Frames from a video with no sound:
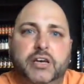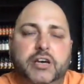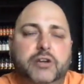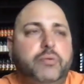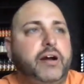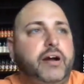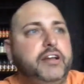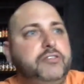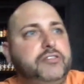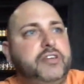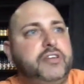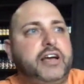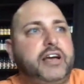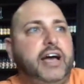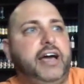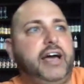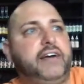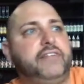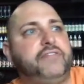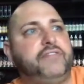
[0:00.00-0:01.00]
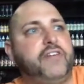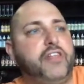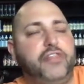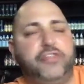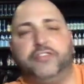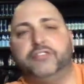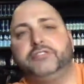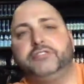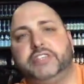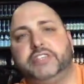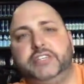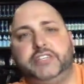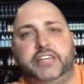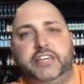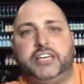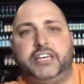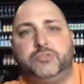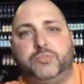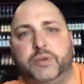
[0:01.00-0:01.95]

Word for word: Why do you think I have 13 kids